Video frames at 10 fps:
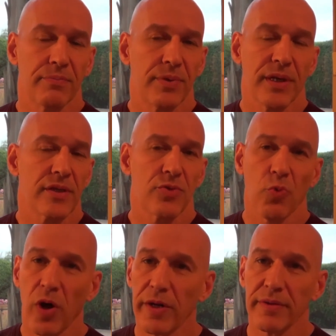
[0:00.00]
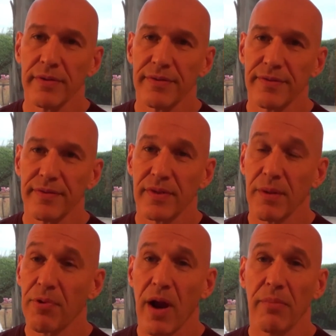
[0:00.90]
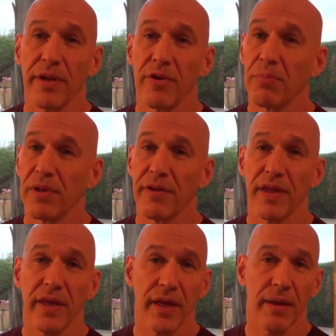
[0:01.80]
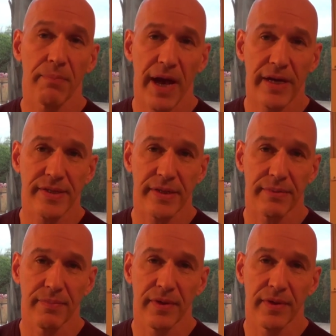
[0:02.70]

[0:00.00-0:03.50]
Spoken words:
Because one, they probably don't believe they can get past him.